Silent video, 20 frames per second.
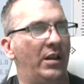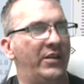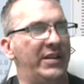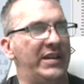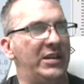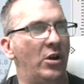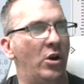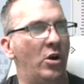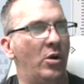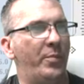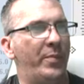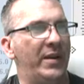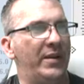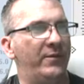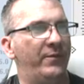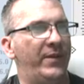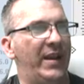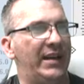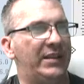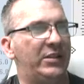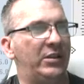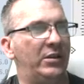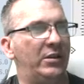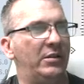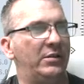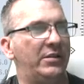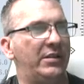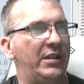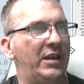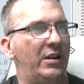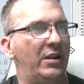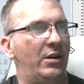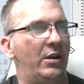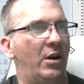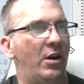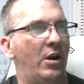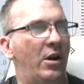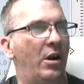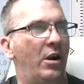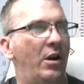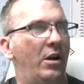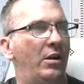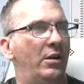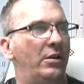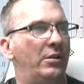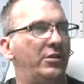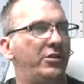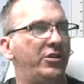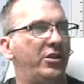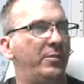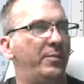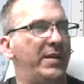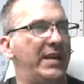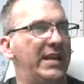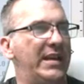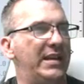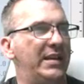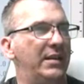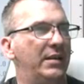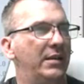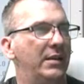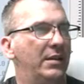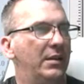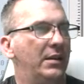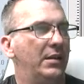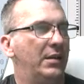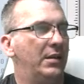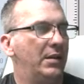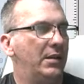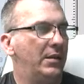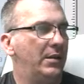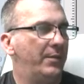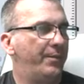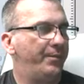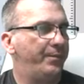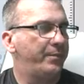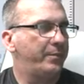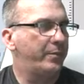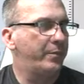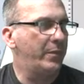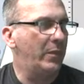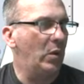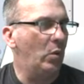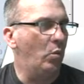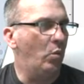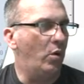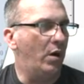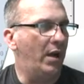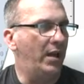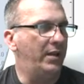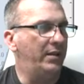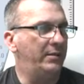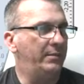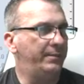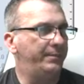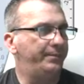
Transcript: the open vectors, there are, should be one.